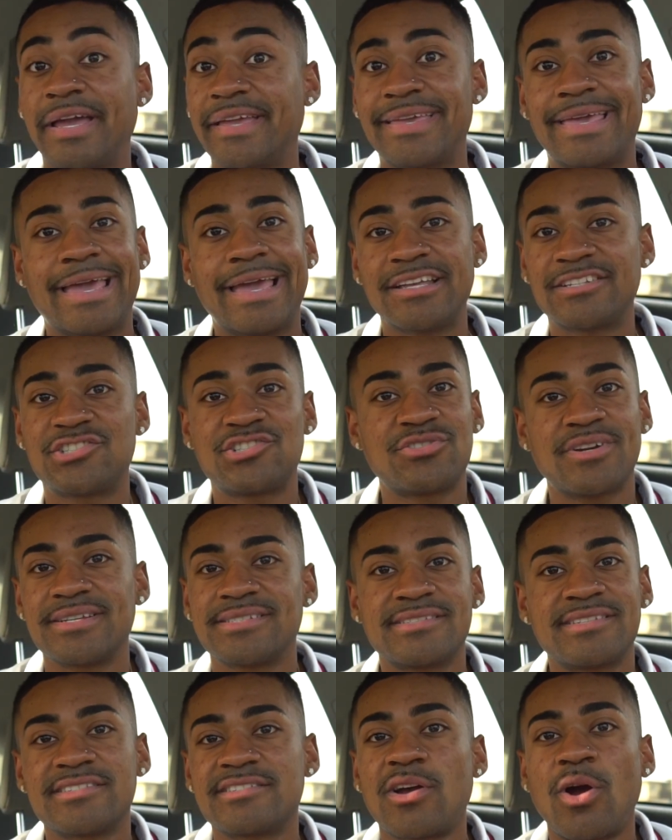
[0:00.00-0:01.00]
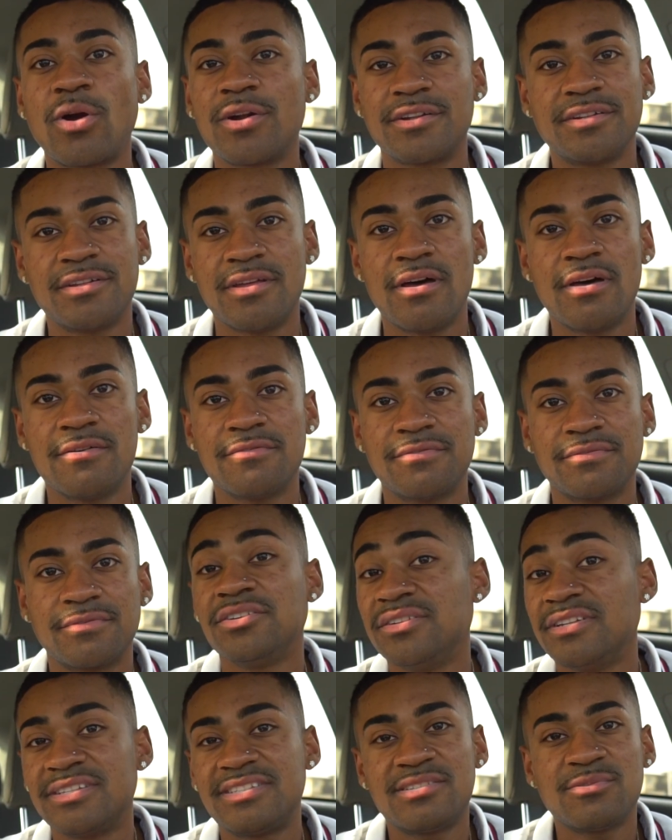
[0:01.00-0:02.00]
I can't stress this hard enough.
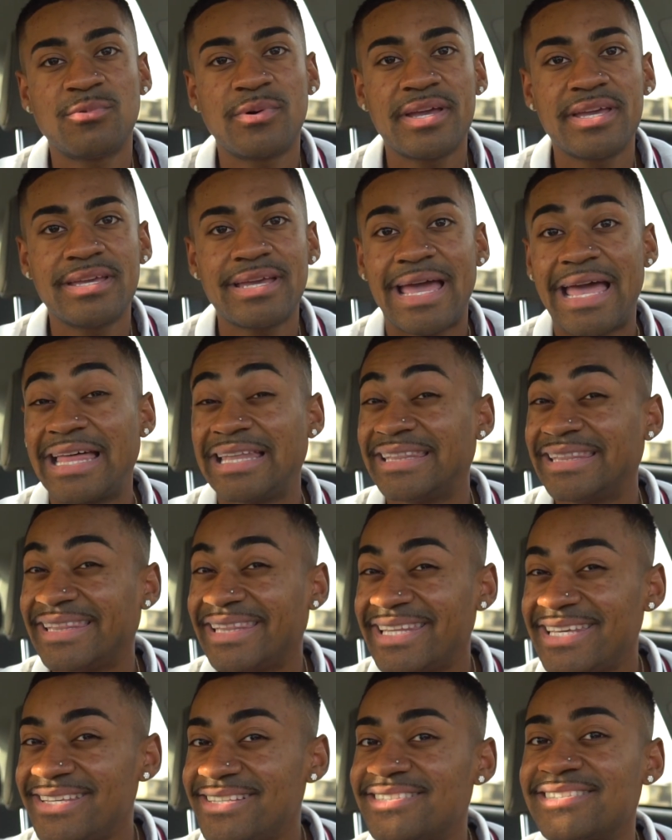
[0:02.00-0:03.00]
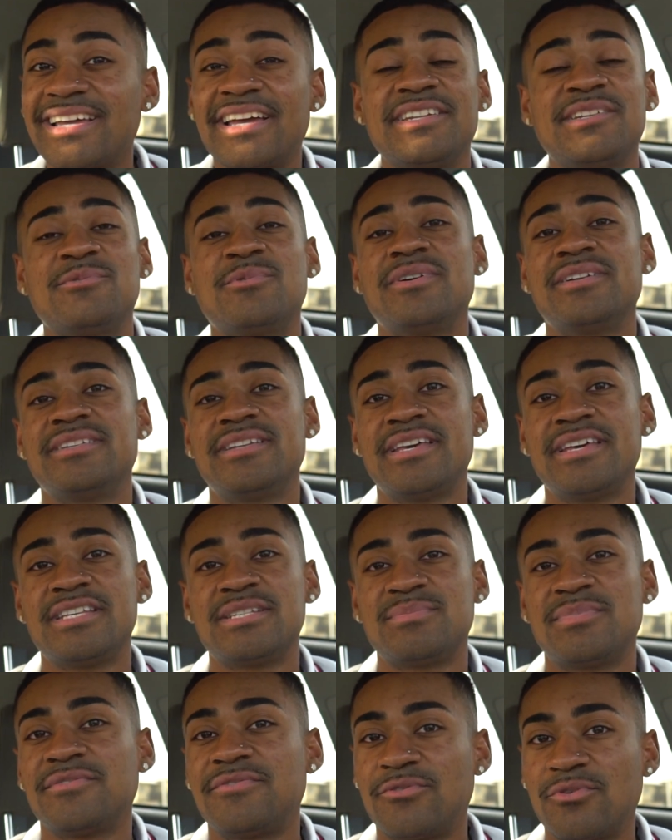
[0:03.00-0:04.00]
You need to wait at least 91
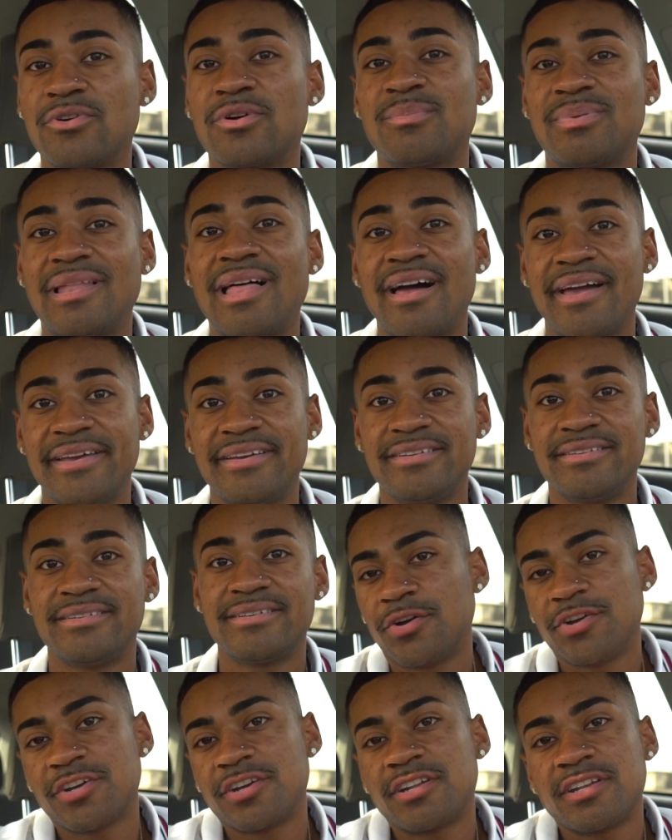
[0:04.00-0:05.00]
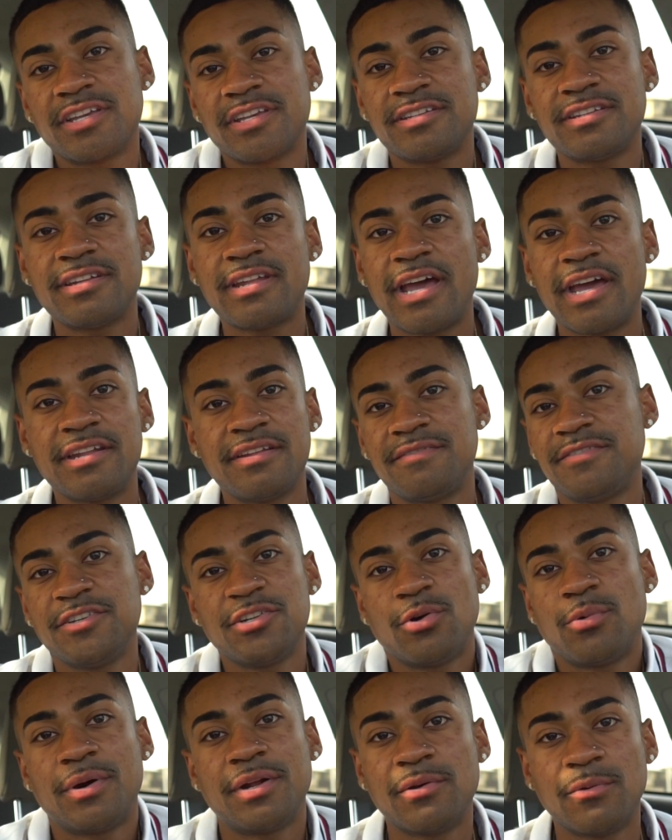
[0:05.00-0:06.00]
days before applying or you're gonna get denied if you
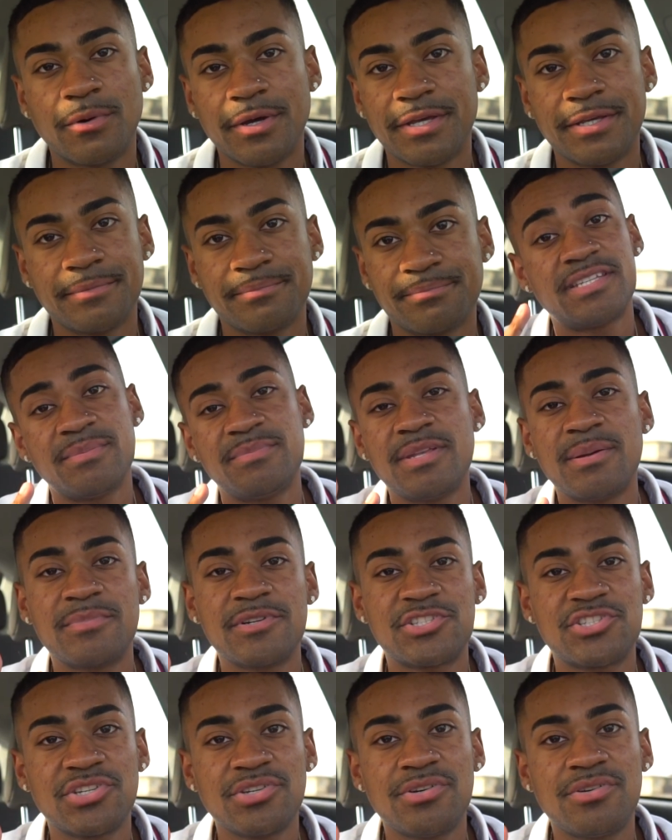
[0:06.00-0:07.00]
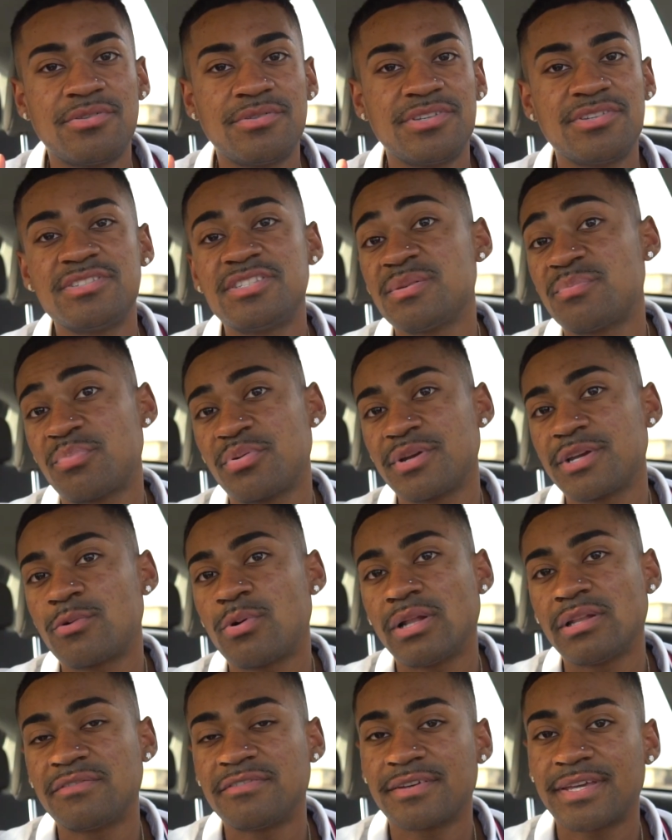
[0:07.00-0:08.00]
don't wanna wait. Tip number two, use the
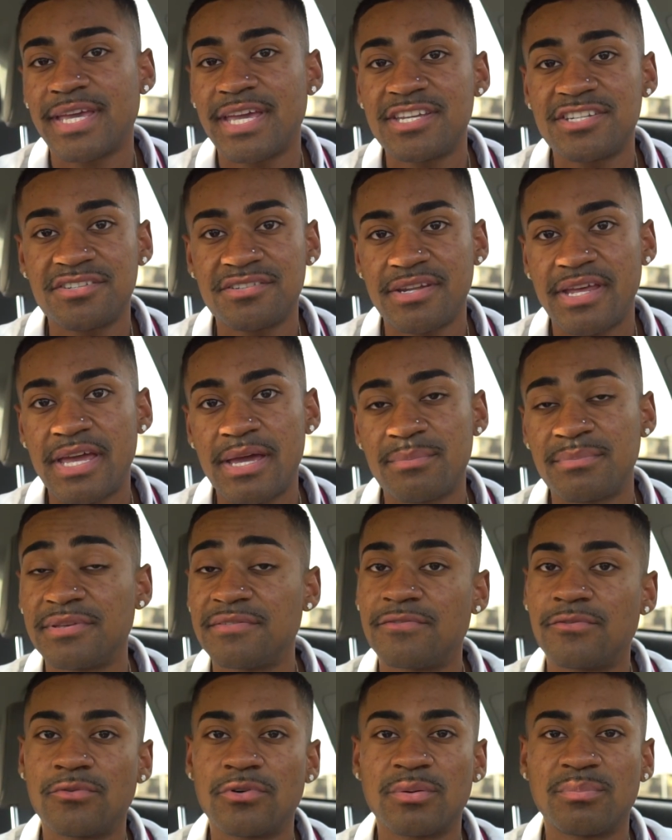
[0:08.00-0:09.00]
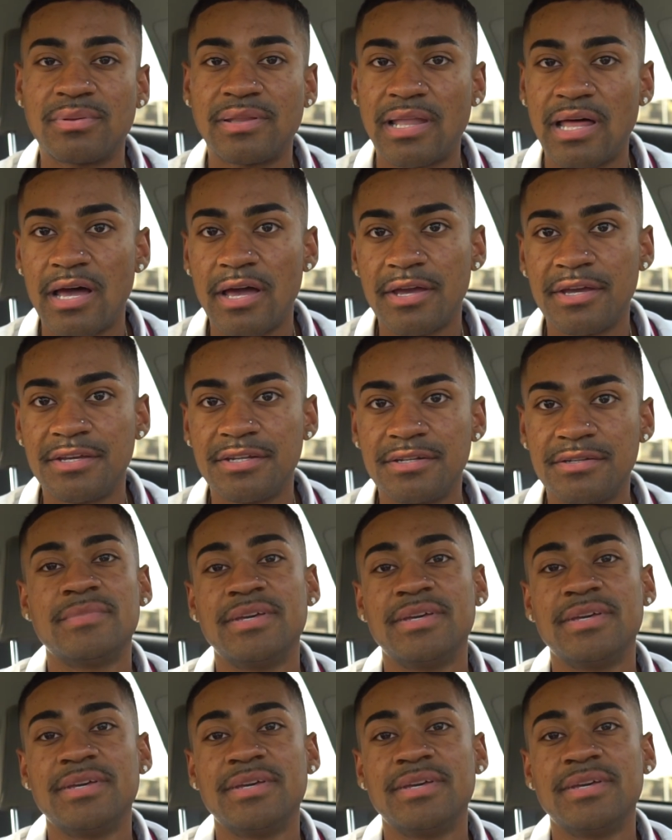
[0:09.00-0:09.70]
pre-qualification app before applying.